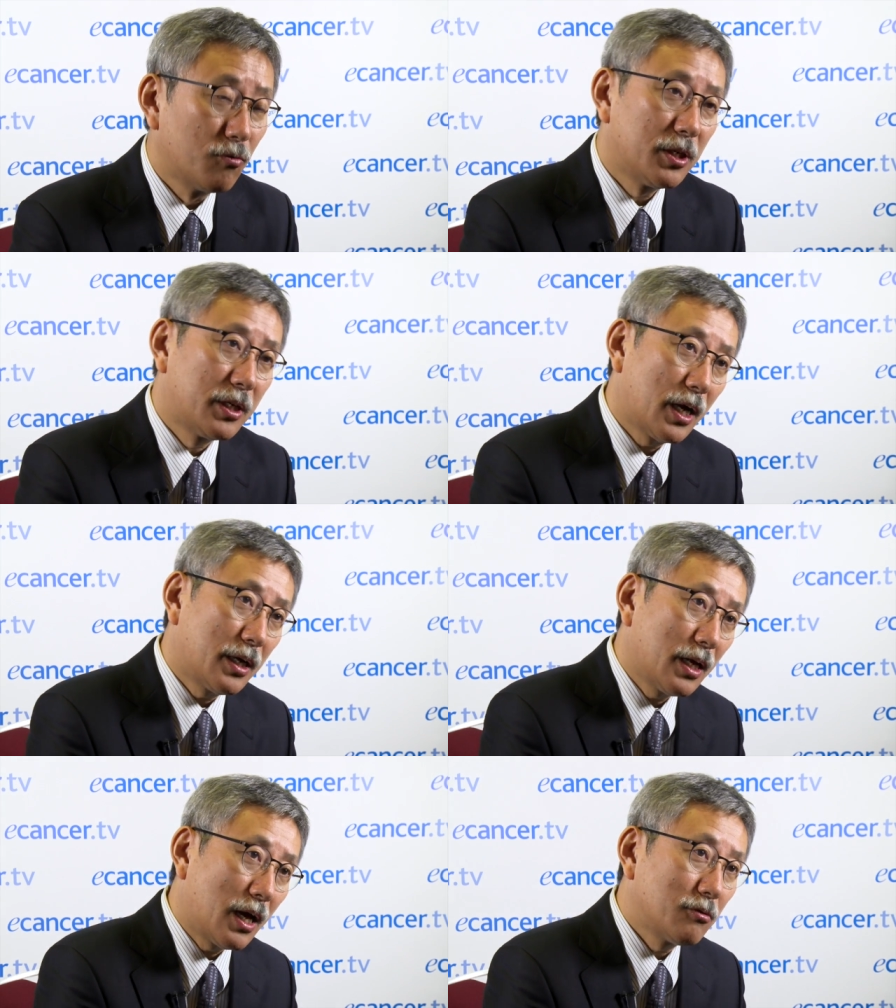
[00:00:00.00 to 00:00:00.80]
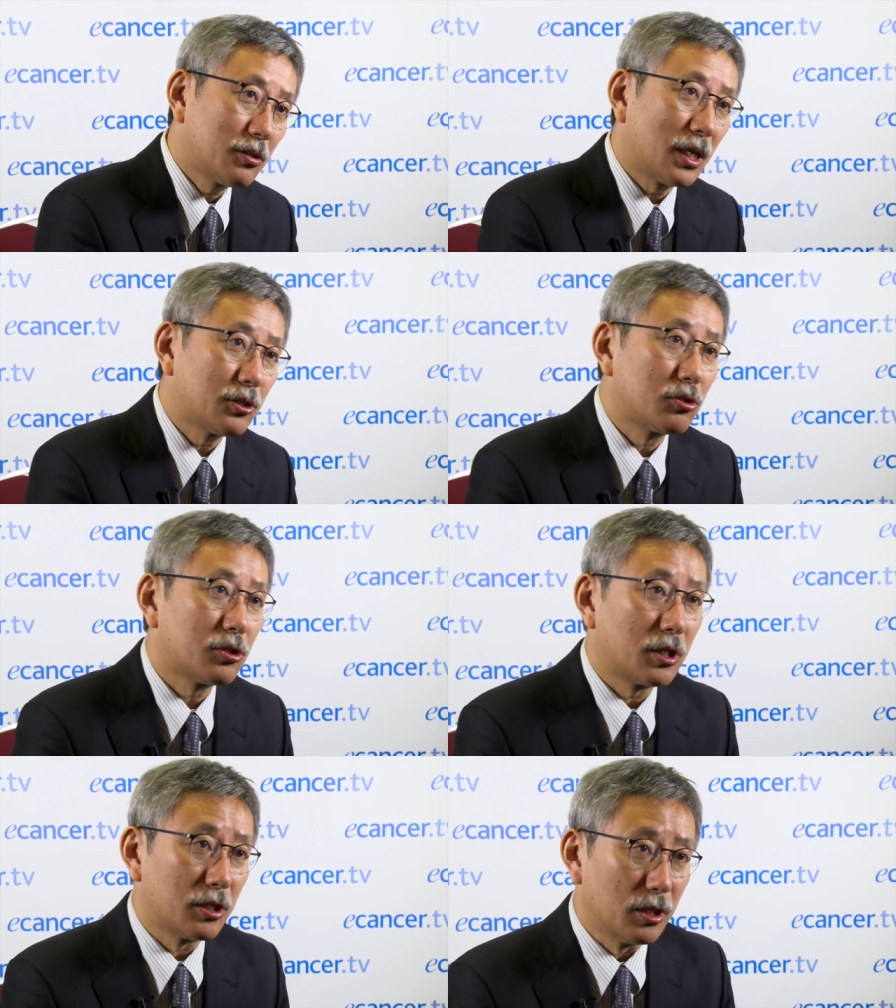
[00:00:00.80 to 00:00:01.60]
We carry out such a
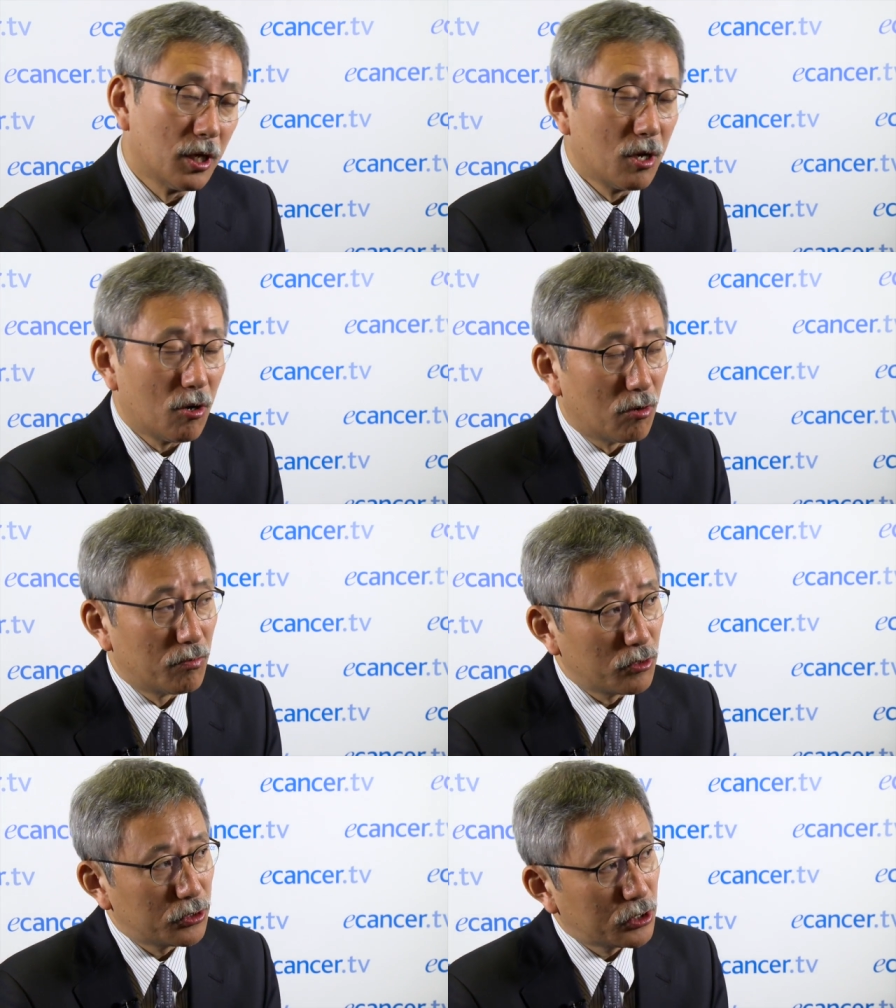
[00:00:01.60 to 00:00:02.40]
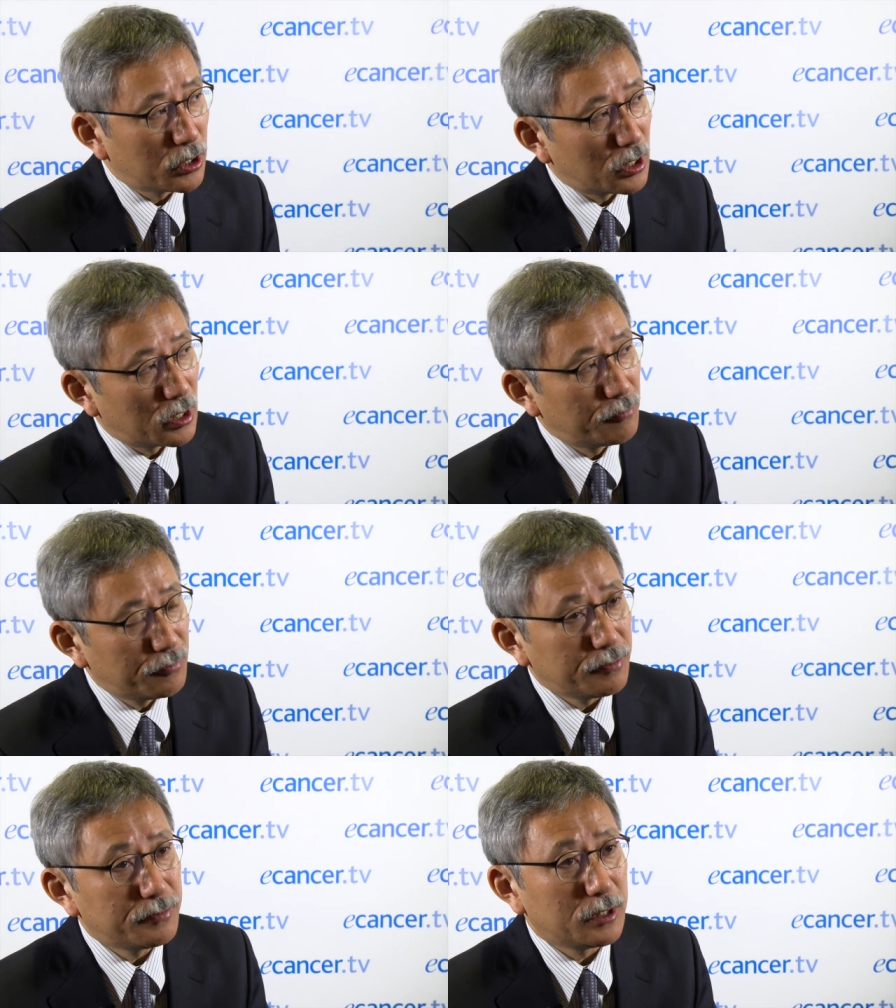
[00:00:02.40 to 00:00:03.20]
study, almost uh,
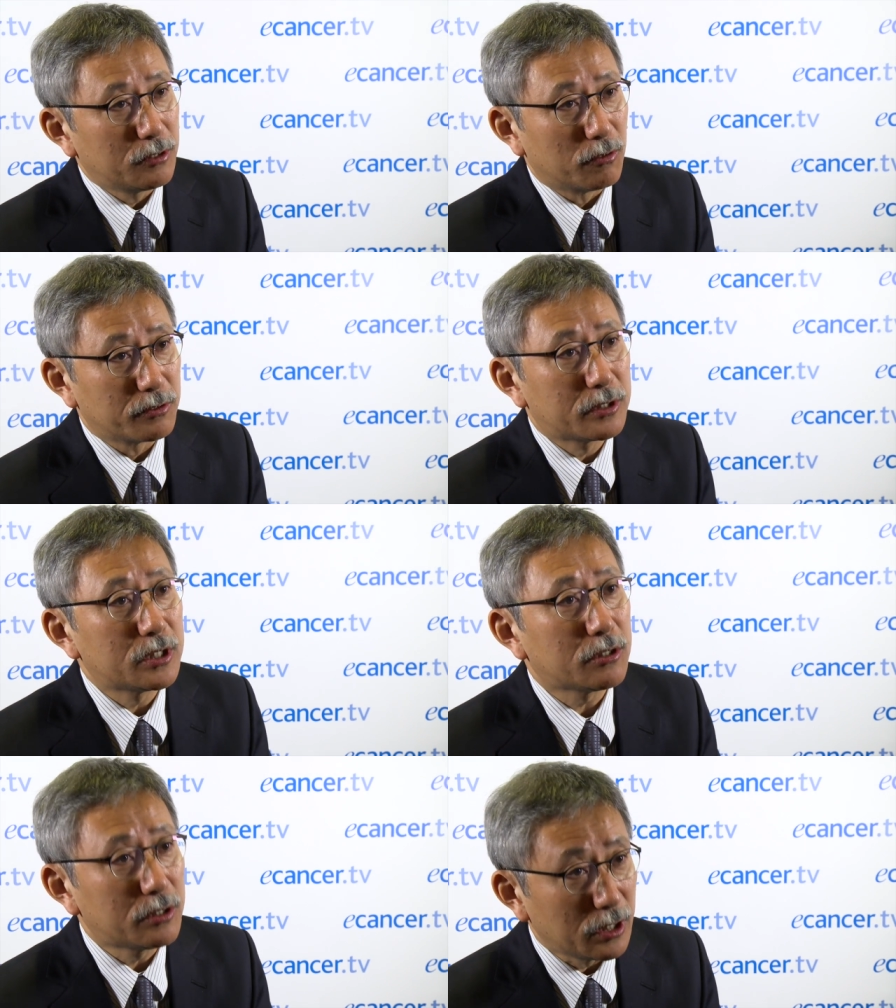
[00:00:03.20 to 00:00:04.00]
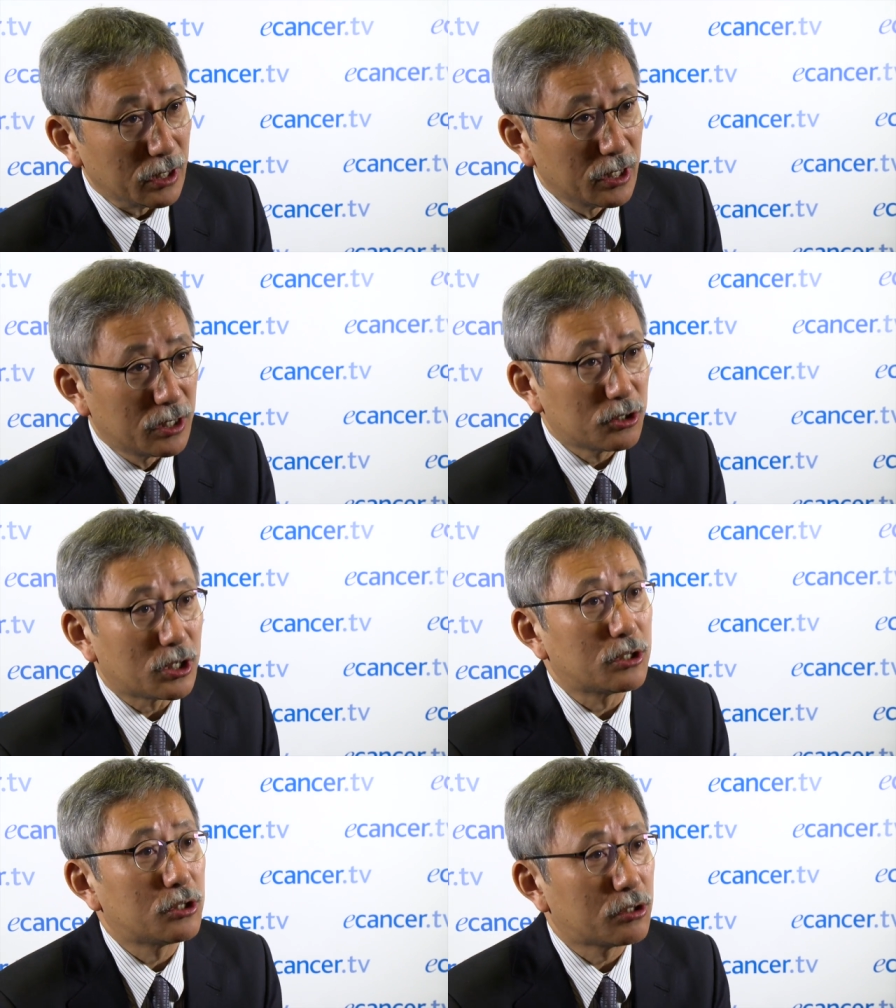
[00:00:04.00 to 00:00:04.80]
fifty or sixty
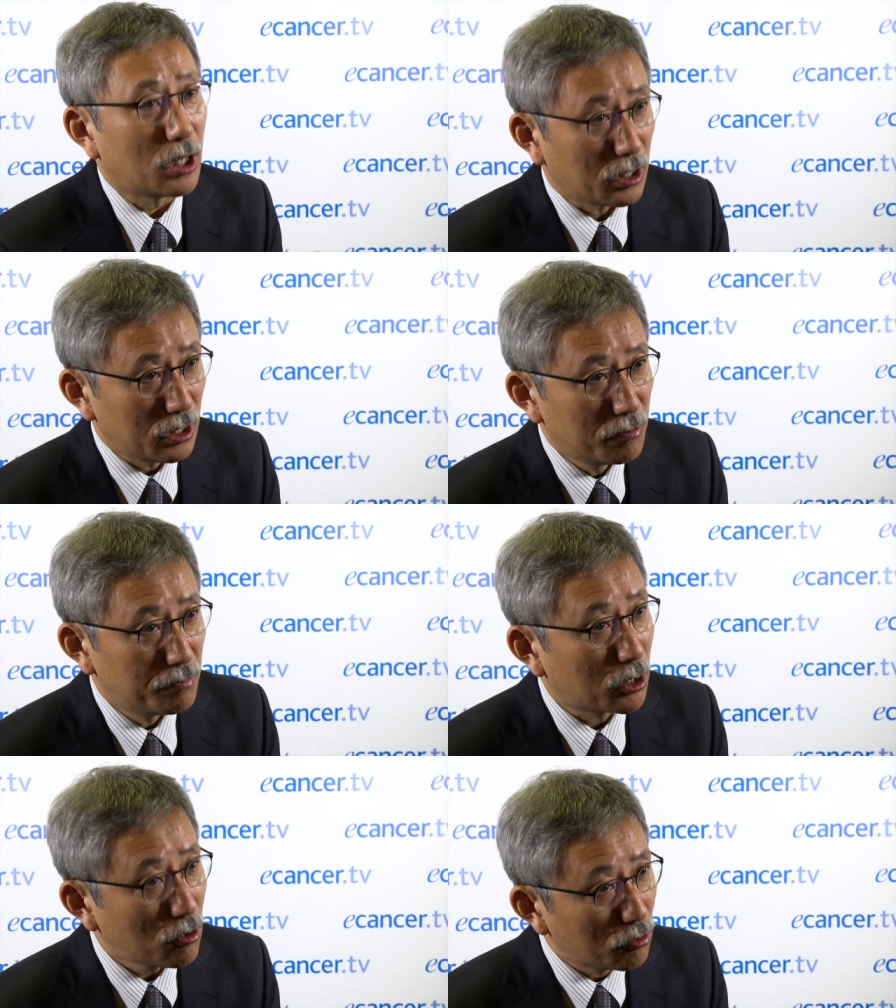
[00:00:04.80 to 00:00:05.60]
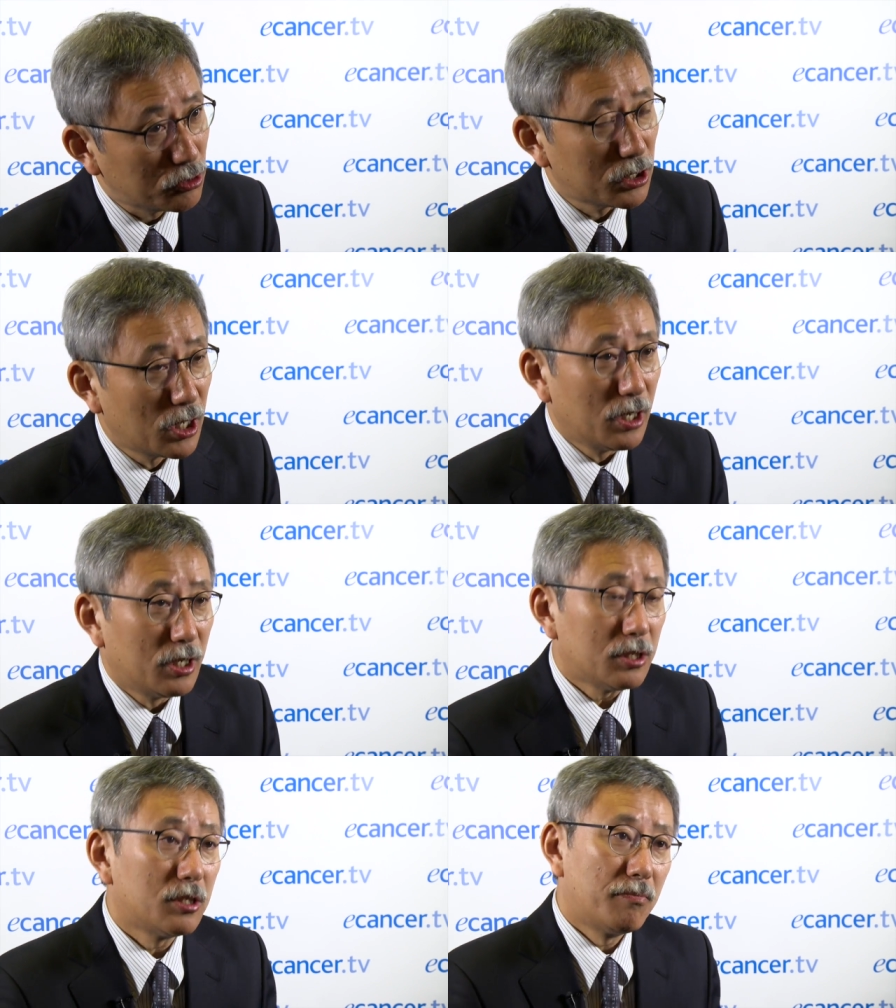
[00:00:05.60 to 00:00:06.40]
such study, because
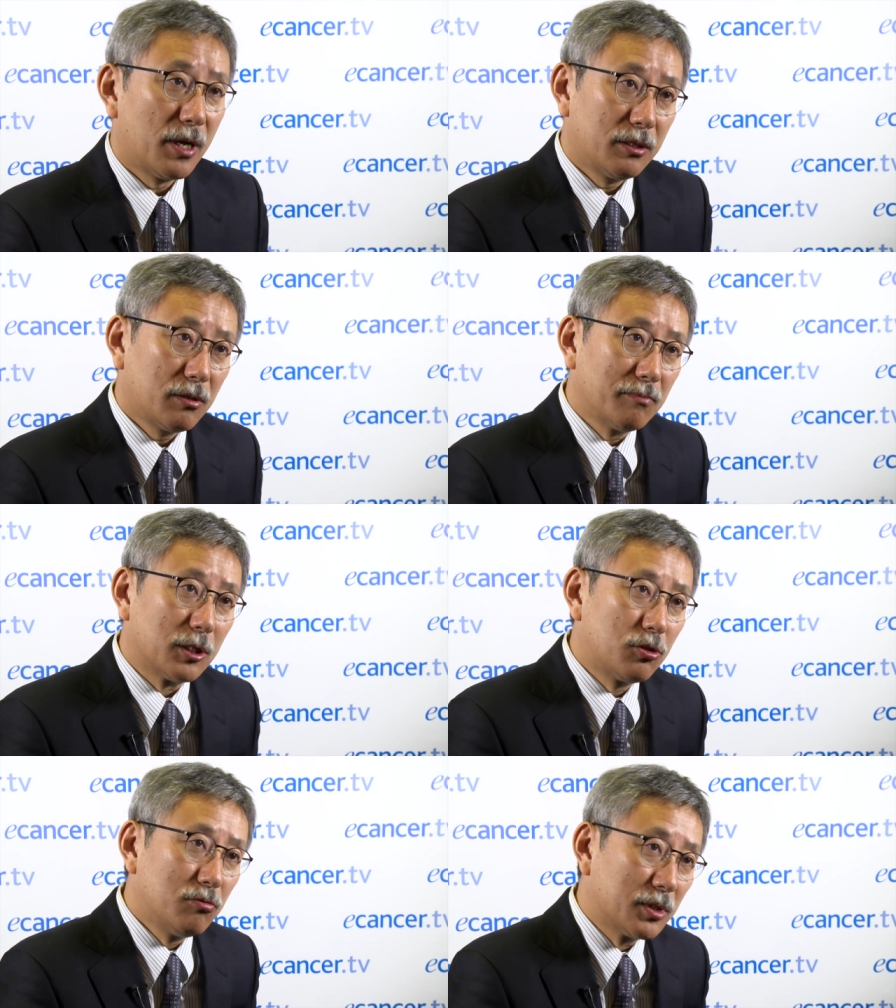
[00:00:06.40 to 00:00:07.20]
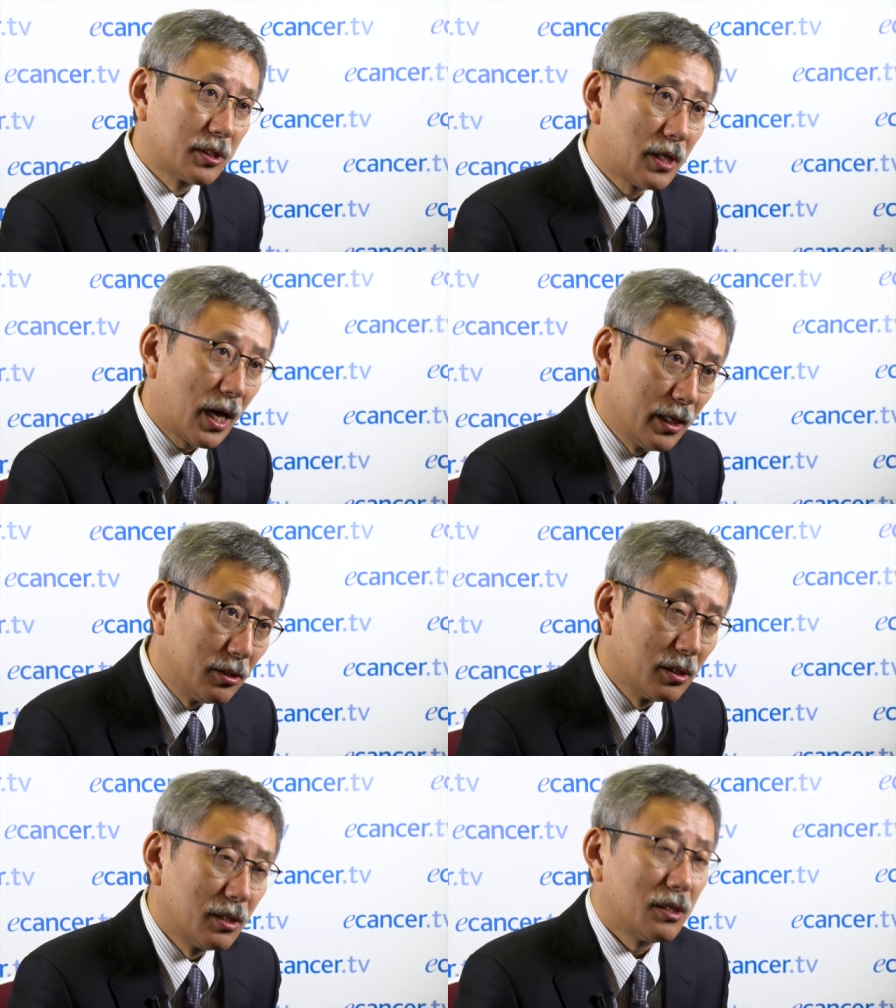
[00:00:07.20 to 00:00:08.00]
it depends on the tumor
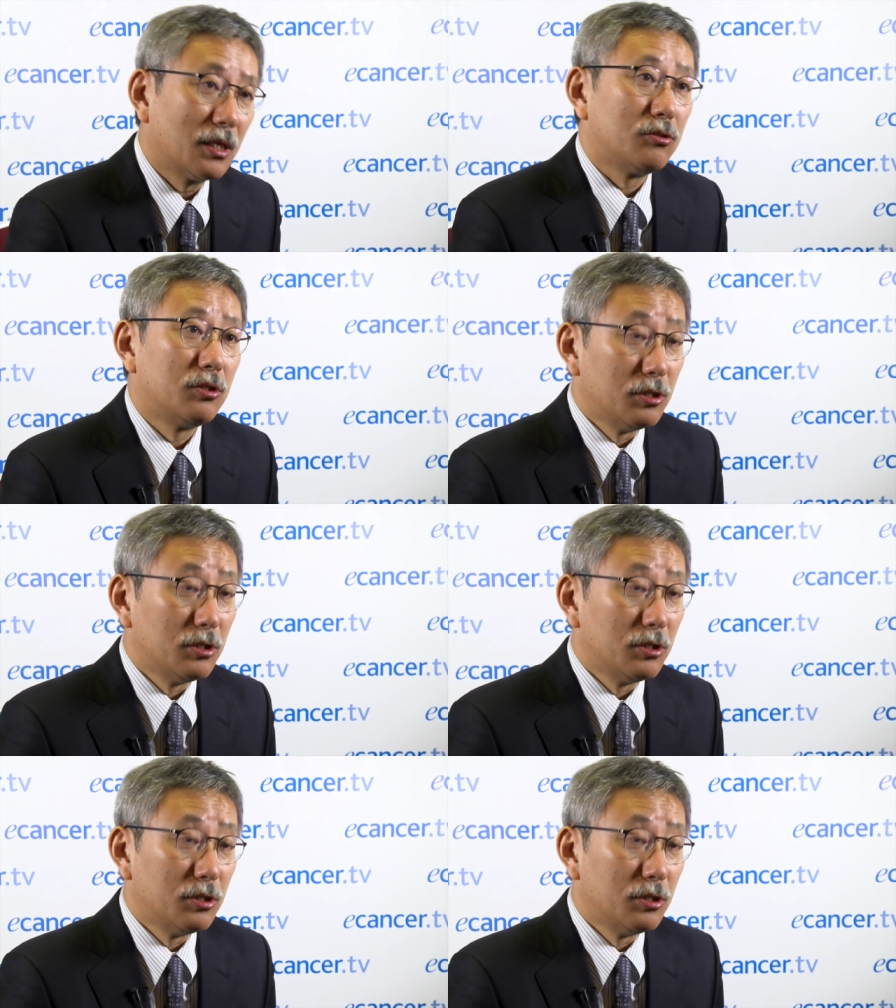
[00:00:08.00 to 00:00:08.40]
size and